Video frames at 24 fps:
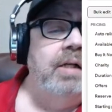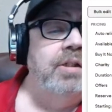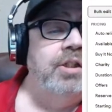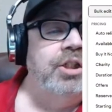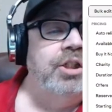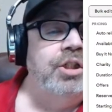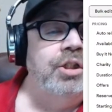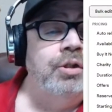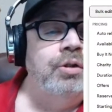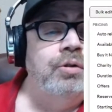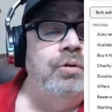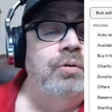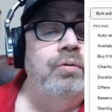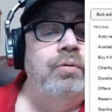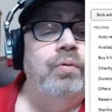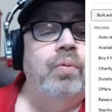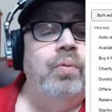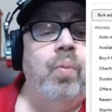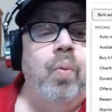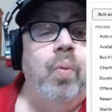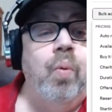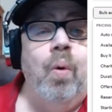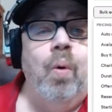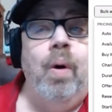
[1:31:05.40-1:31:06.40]

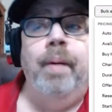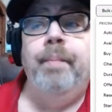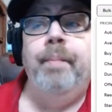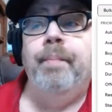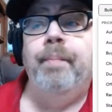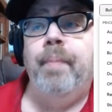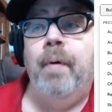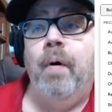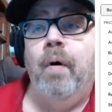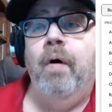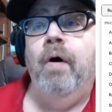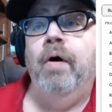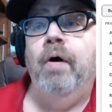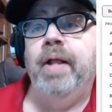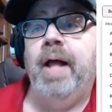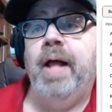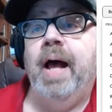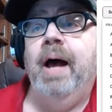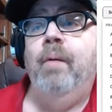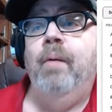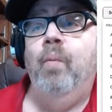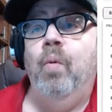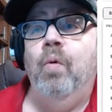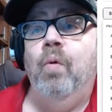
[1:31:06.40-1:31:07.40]
choose what part
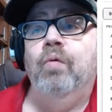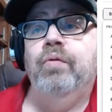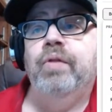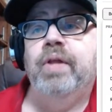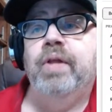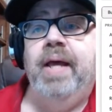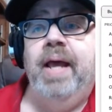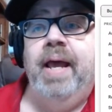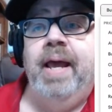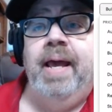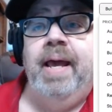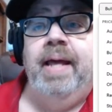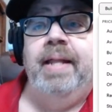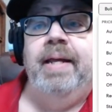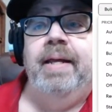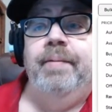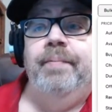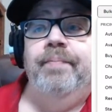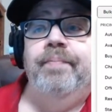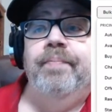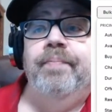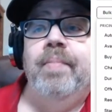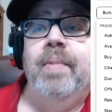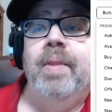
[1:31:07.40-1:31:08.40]
I want to edit.
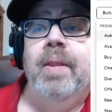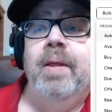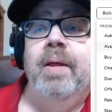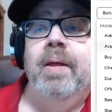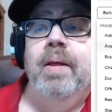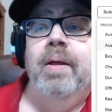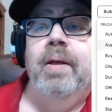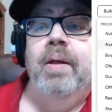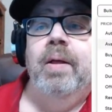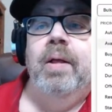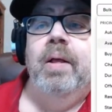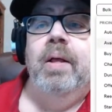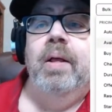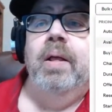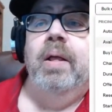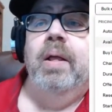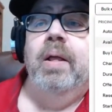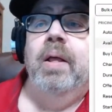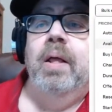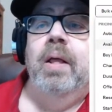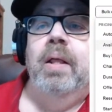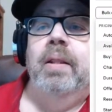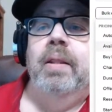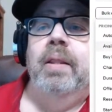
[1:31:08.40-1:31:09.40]

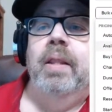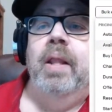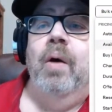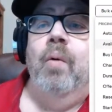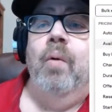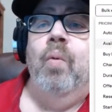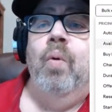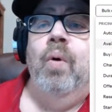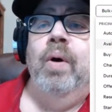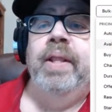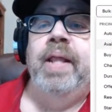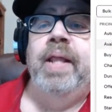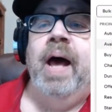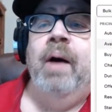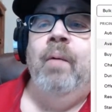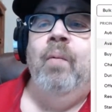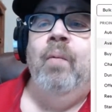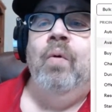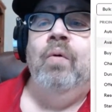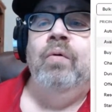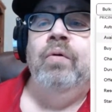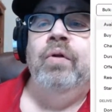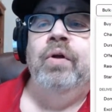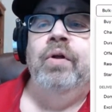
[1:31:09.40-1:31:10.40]
Now, what I
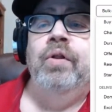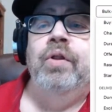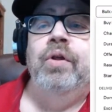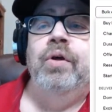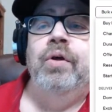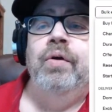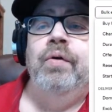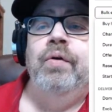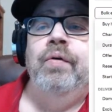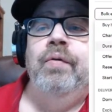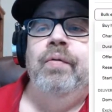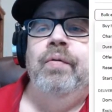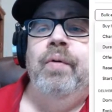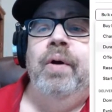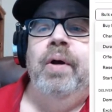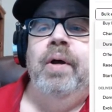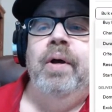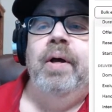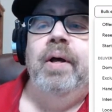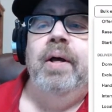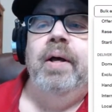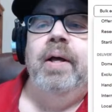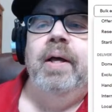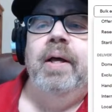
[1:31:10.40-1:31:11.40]
want to do
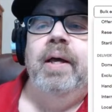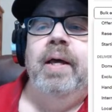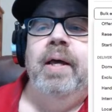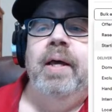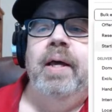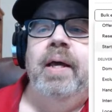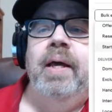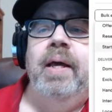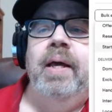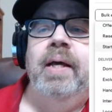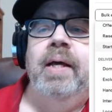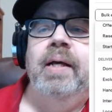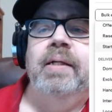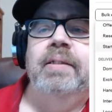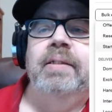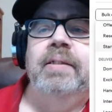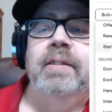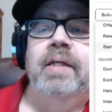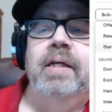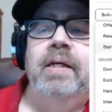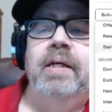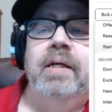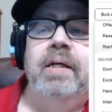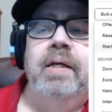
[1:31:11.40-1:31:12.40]

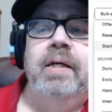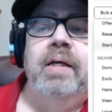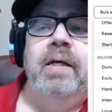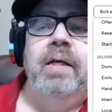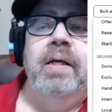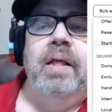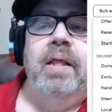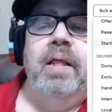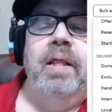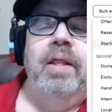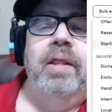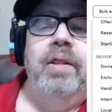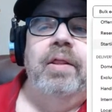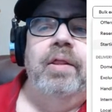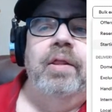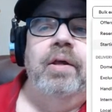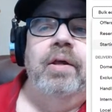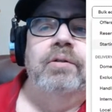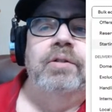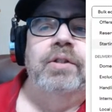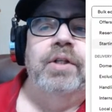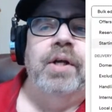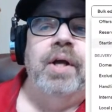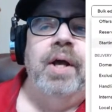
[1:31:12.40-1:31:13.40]
is
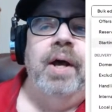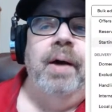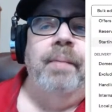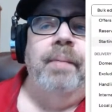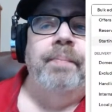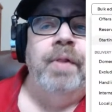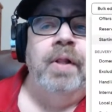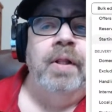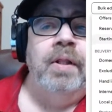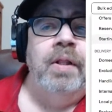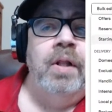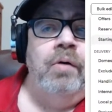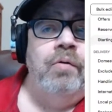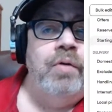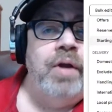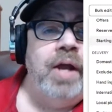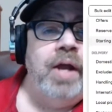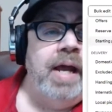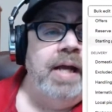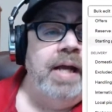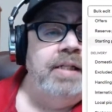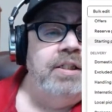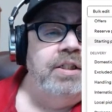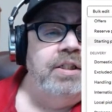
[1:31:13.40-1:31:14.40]
there's a couple of
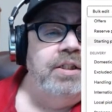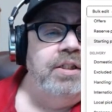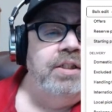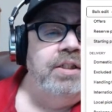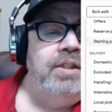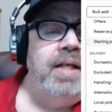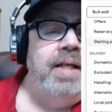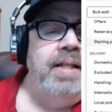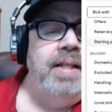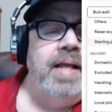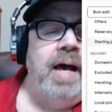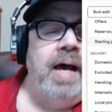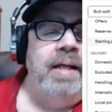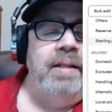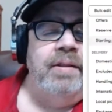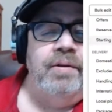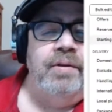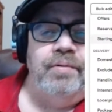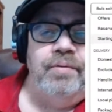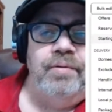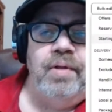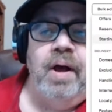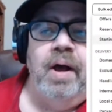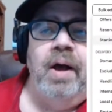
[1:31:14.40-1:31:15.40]
locations that I
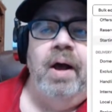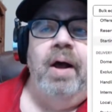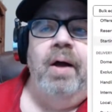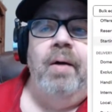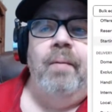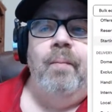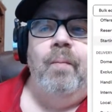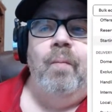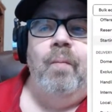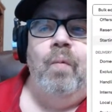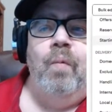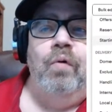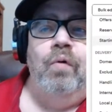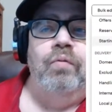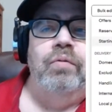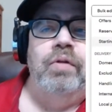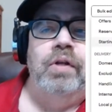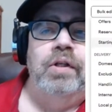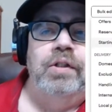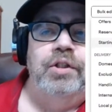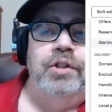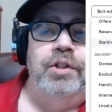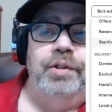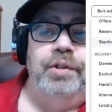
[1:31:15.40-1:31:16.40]
do not want
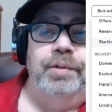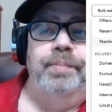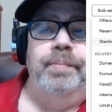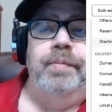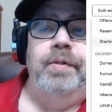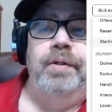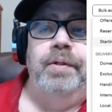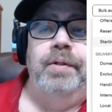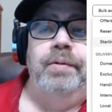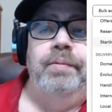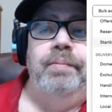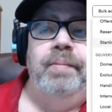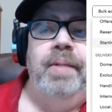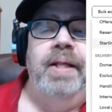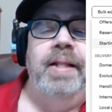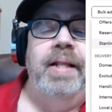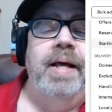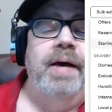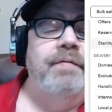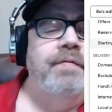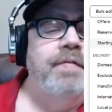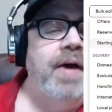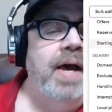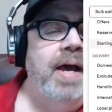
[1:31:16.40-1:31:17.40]
to ship to,
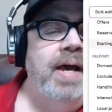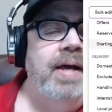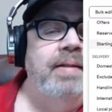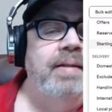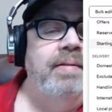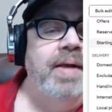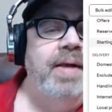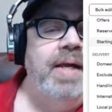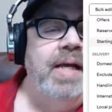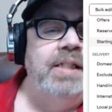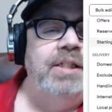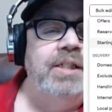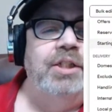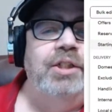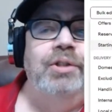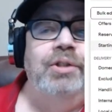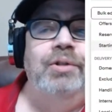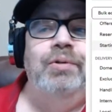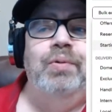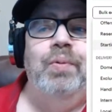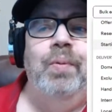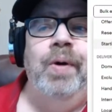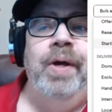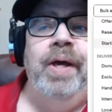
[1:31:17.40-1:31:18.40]
that I've had
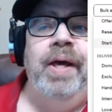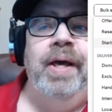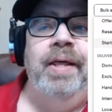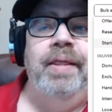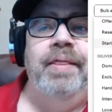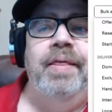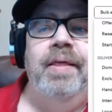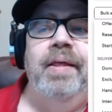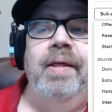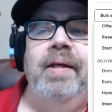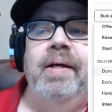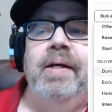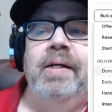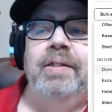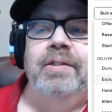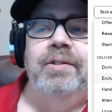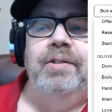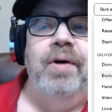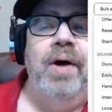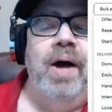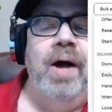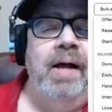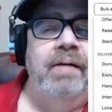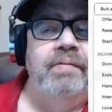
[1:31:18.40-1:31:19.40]
issues with,
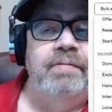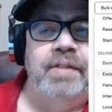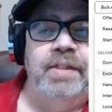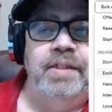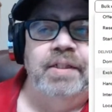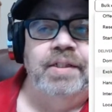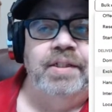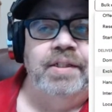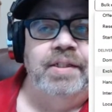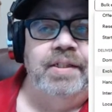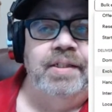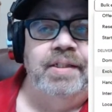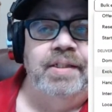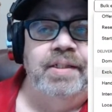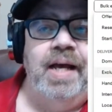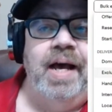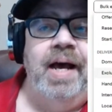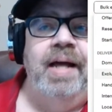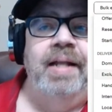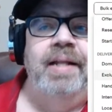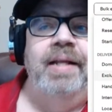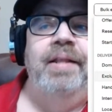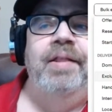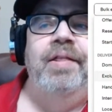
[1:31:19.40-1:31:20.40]
so I just
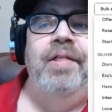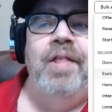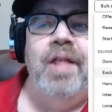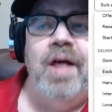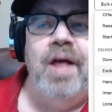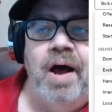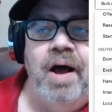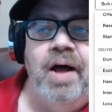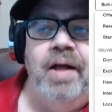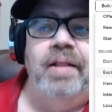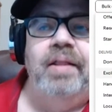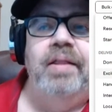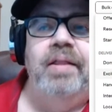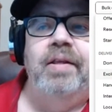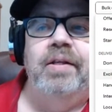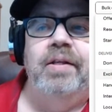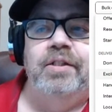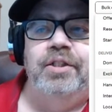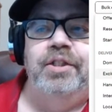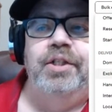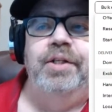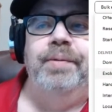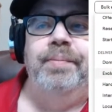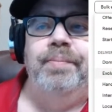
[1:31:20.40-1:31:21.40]
decided not to
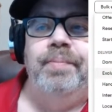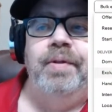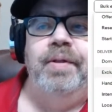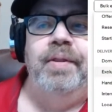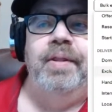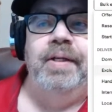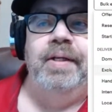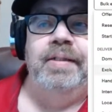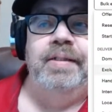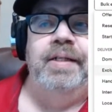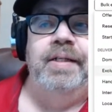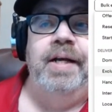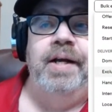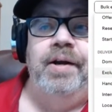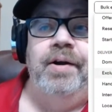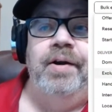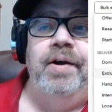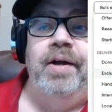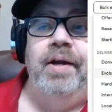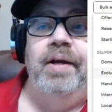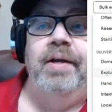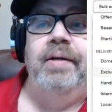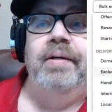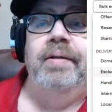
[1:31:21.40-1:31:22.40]
ship to this area.